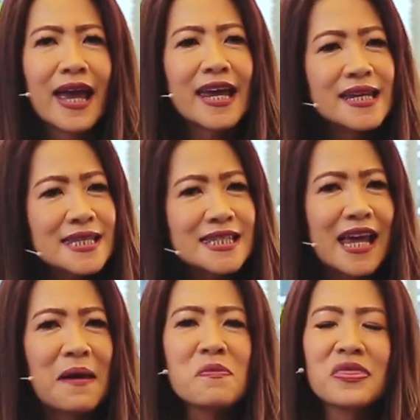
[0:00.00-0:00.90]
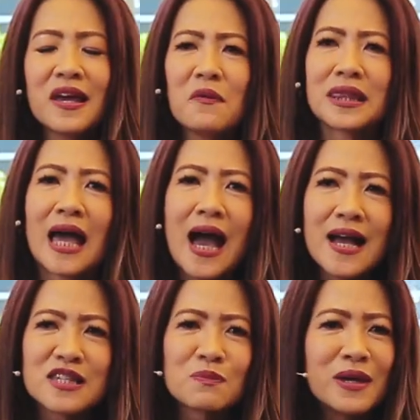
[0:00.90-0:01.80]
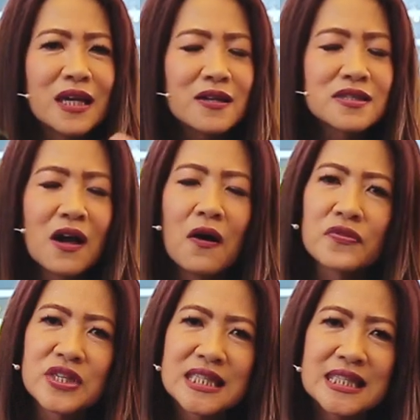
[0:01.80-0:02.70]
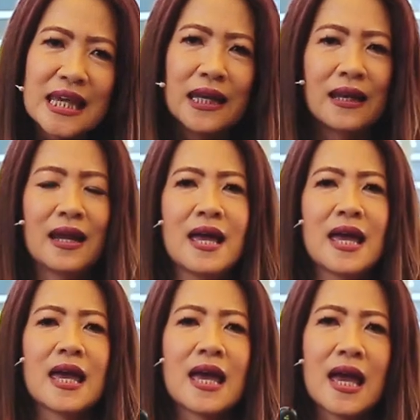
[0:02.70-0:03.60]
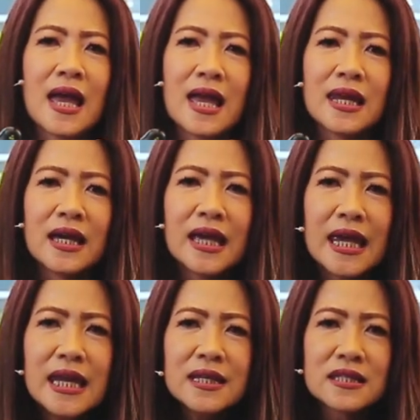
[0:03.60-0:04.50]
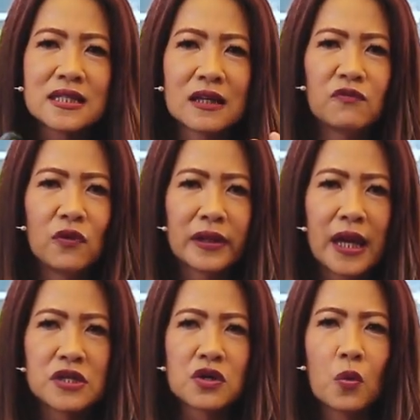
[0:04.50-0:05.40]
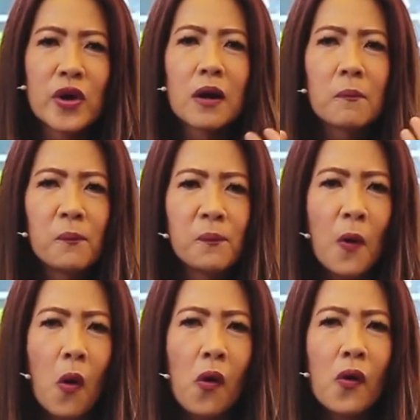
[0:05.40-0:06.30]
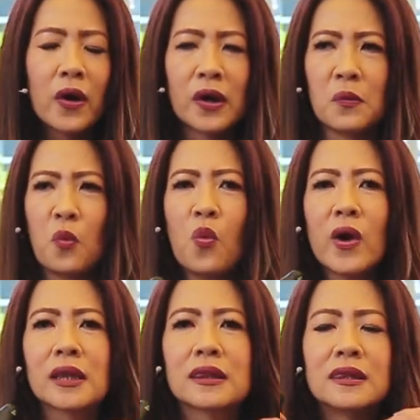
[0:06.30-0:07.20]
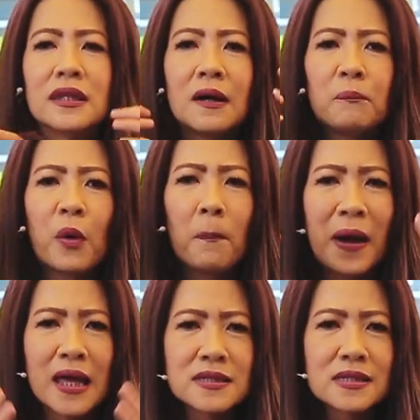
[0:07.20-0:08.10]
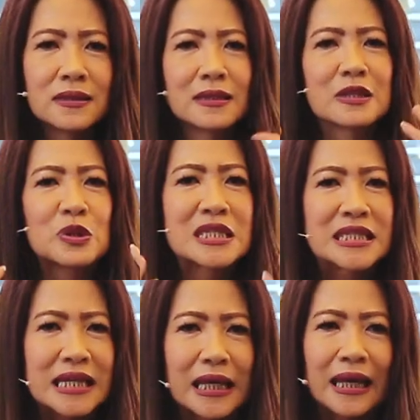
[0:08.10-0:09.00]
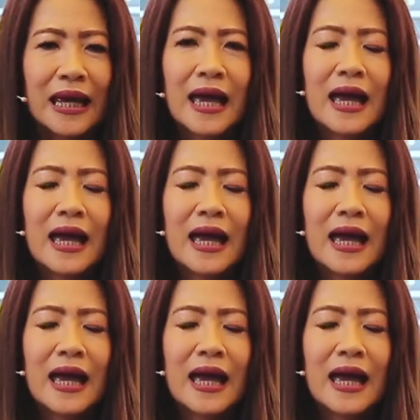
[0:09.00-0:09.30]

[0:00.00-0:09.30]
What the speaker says: And the same thing with us, because of sin, the innate sinful nature, we are born with the propensity to sin.